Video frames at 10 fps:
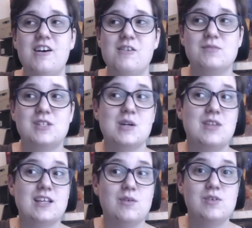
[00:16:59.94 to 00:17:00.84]
So
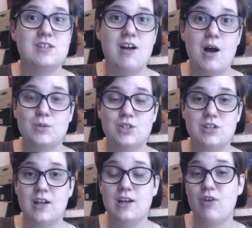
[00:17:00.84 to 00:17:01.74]
that's always an option
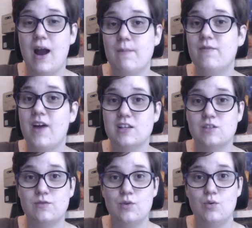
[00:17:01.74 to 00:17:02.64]
to like grab
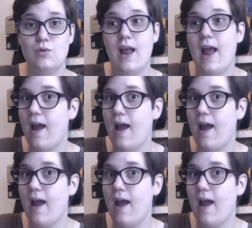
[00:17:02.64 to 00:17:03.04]
fast food